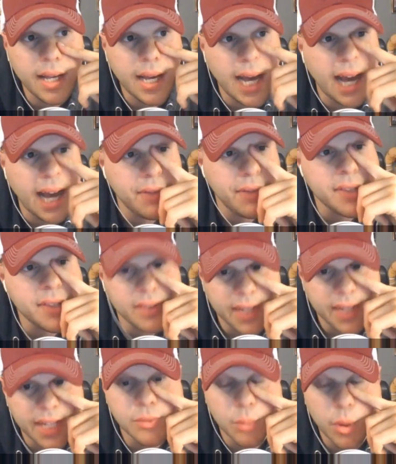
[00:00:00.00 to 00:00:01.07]

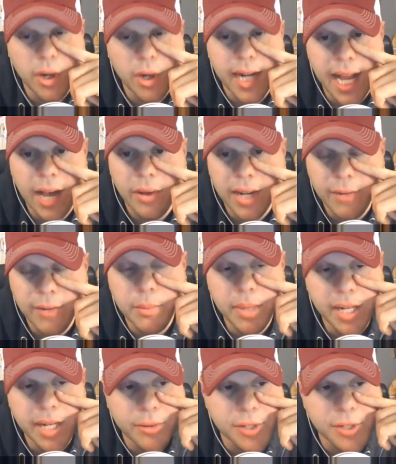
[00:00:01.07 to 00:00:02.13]
obviously it's working out and
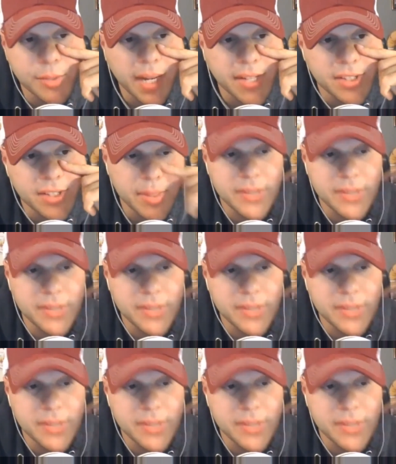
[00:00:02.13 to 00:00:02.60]
everybody respects him.